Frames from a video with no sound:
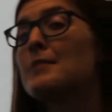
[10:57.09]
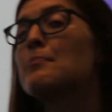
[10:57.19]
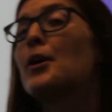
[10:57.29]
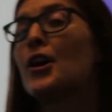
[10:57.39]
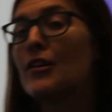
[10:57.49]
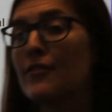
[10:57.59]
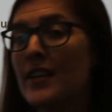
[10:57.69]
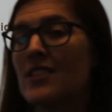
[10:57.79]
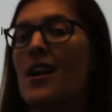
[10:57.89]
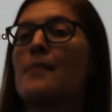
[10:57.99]
in
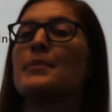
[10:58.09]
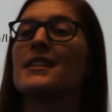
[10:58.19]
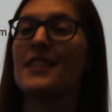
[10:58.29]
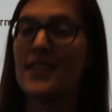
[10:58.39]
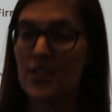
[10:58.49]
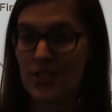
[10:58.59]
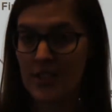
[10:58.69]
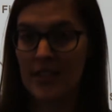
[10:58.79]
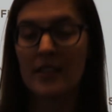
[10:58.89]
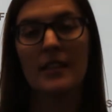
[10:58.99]
perfect competition
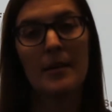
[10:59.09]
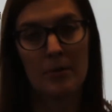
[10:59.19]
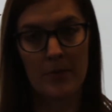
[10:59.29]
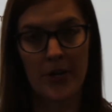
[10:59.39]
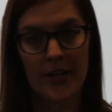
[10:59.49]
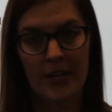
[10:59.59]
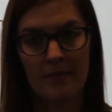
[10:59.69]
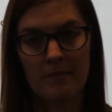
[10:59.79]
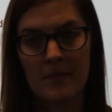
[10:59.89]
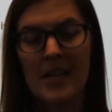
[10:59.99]
in the labor market.
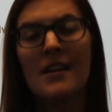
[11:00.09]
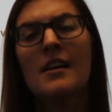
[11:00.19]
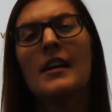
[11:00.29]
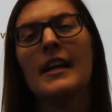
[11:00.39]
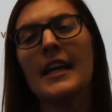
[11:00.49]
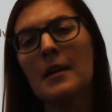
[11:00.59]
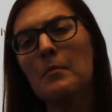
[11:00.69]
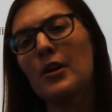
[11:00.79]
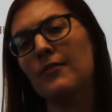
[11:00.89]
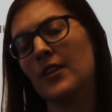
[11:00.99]
In
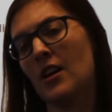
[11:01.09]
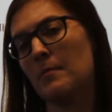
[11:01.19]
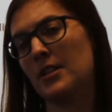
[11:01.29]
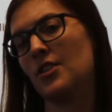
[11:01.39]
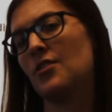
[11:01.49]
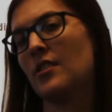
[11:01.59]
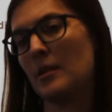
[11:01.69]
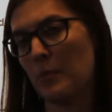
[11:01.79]
perfect competition in the